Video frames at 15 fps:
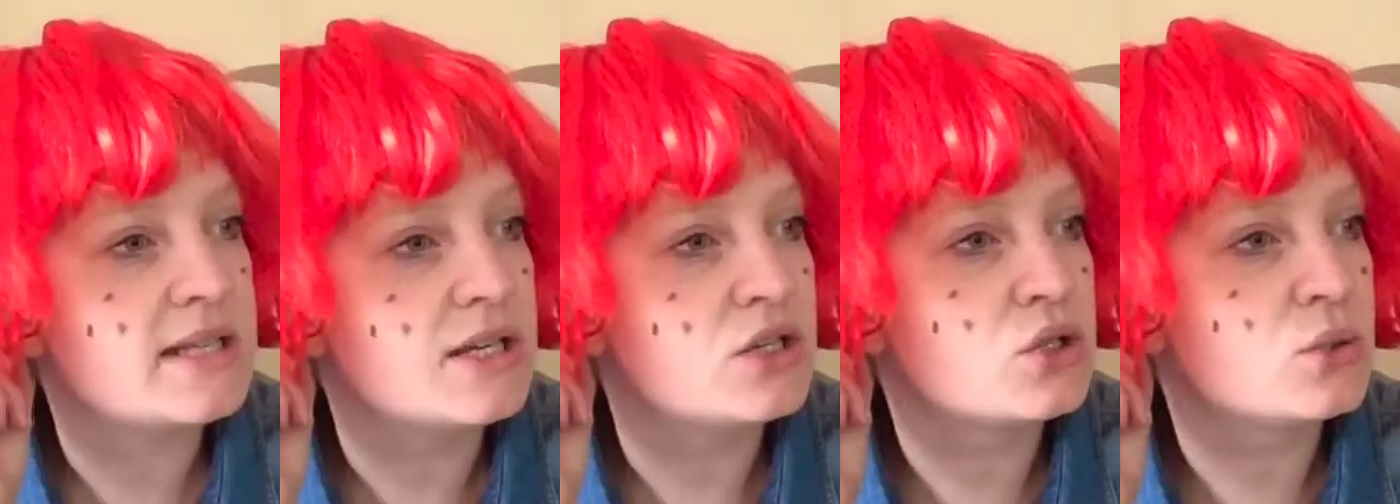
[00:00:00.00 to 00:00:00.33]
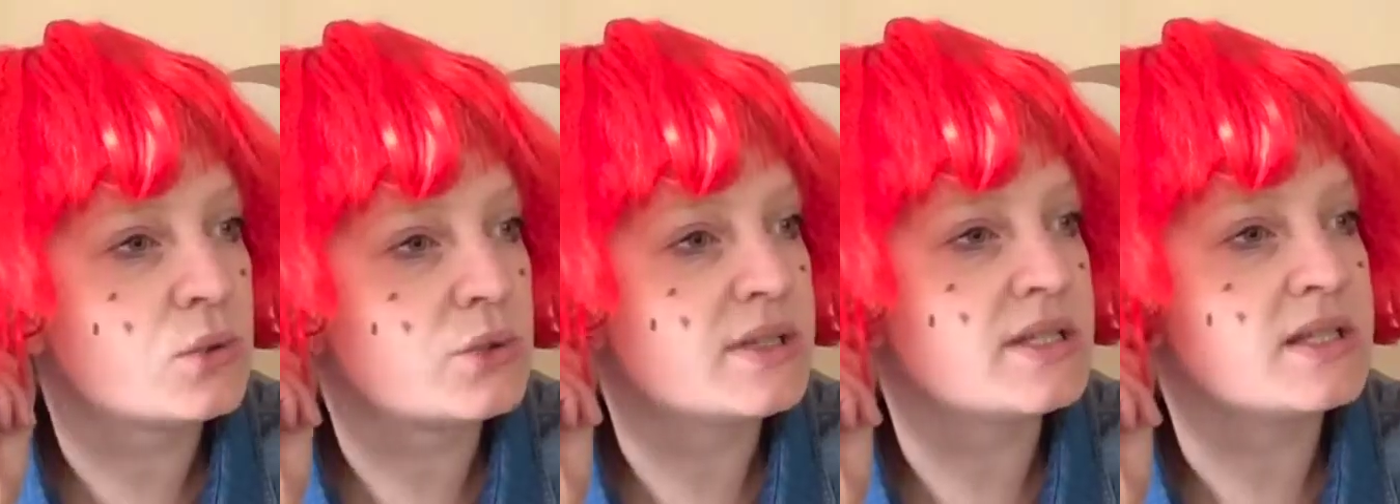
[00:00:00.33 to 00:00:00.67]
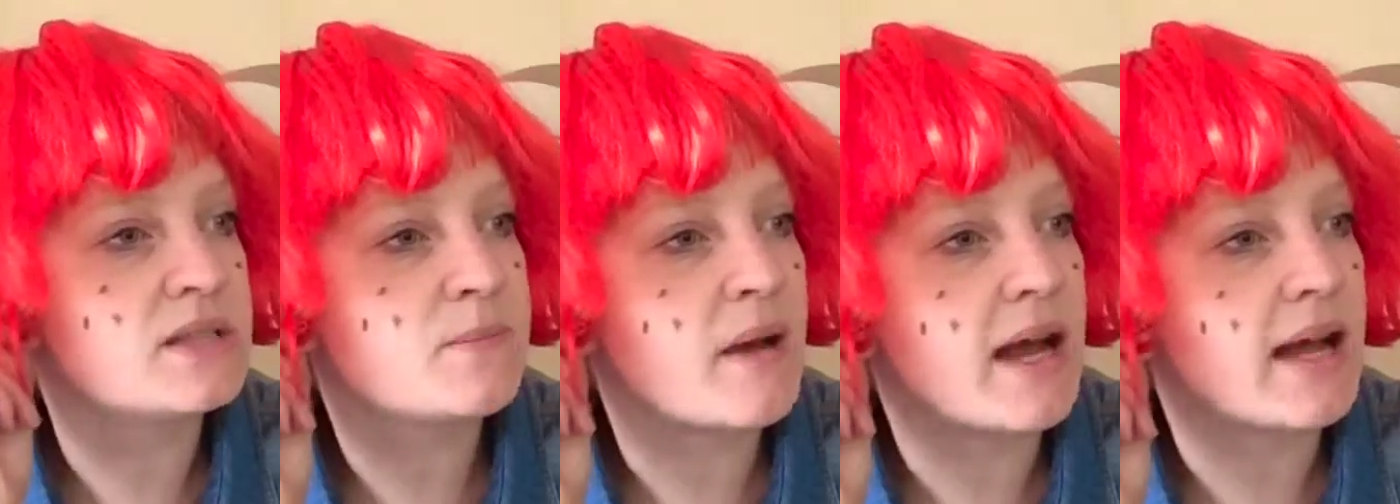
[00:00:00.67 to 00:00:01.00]
essentials and
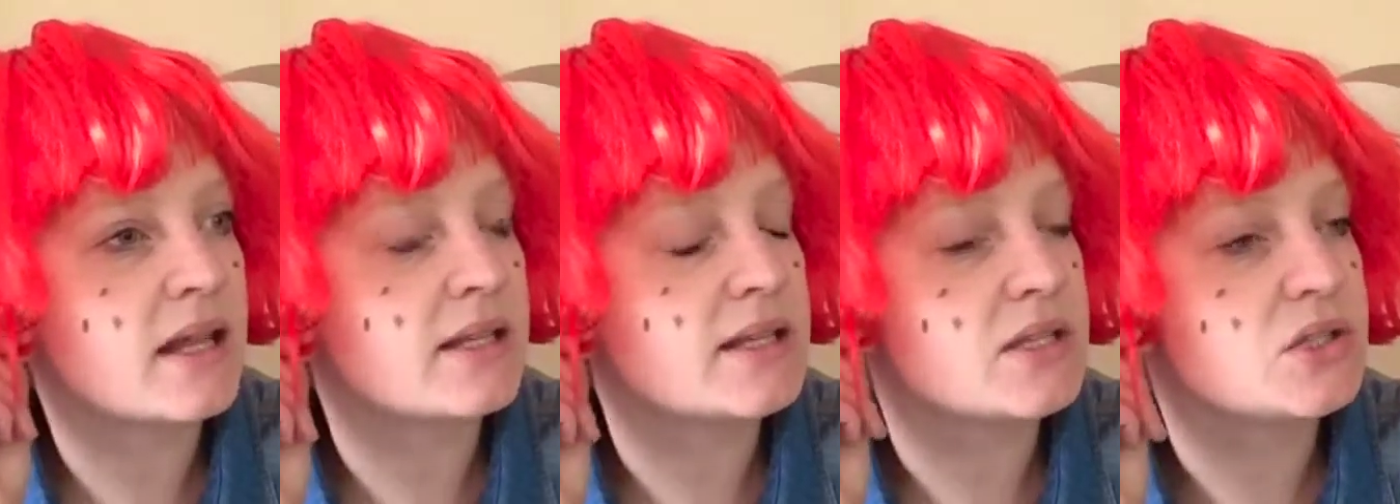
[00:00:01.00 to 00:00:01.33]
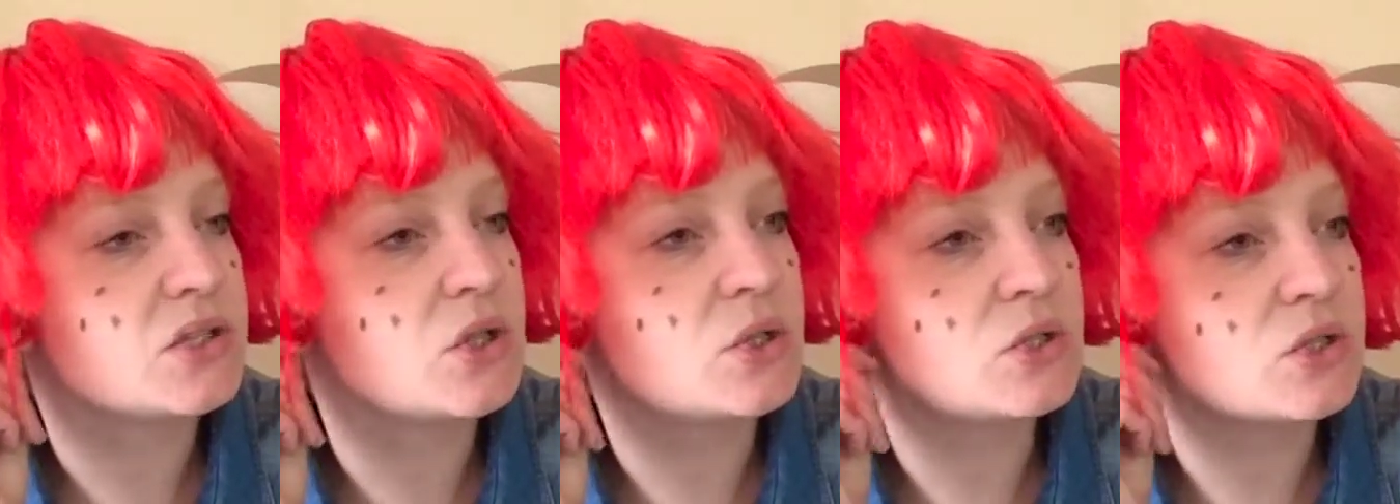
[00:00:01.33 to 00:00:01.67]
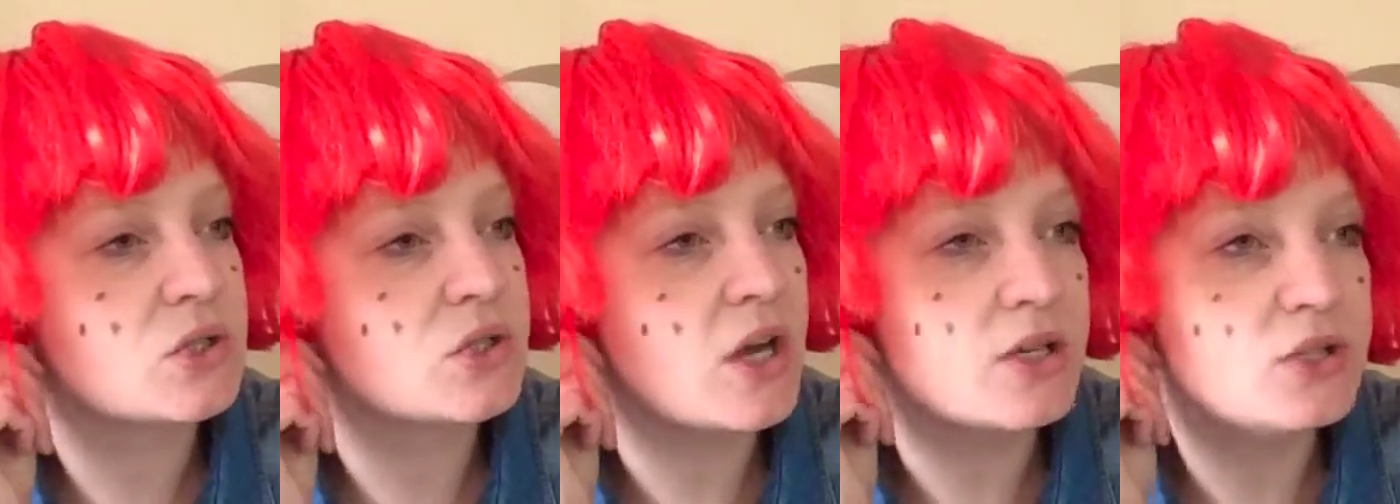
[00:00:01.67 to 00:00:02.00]
sparkly
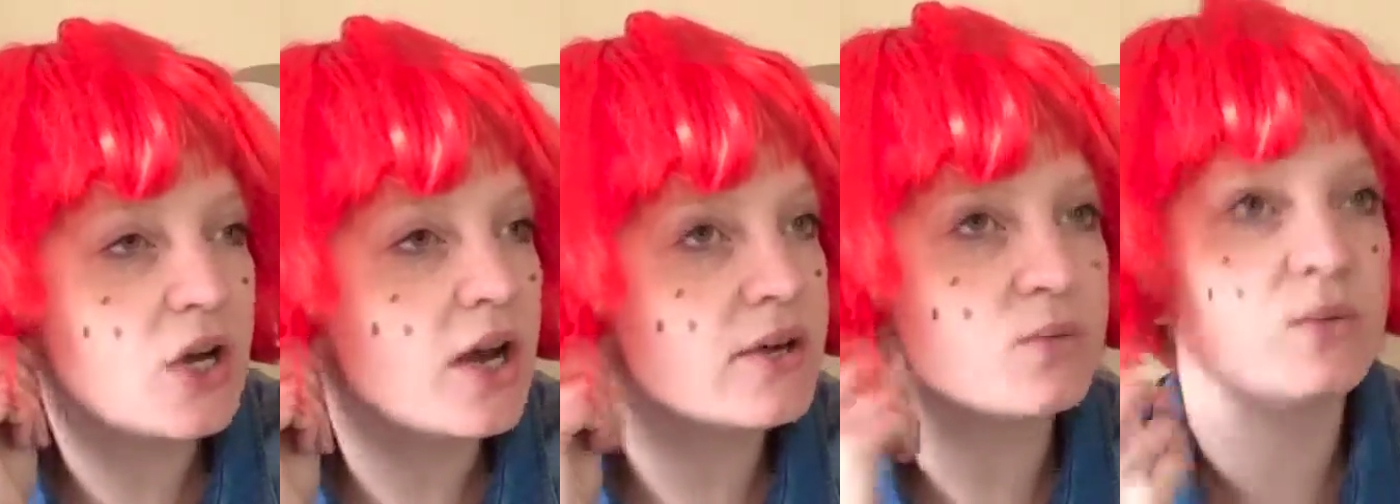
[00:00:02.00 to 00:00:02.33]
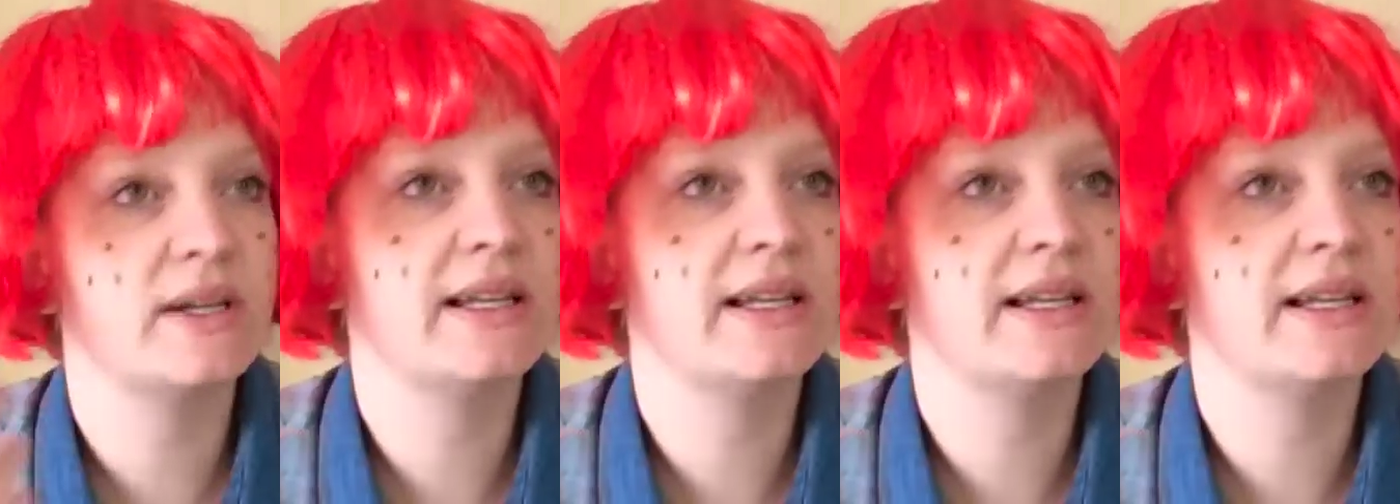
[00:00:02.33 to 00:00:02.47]
suits is I don't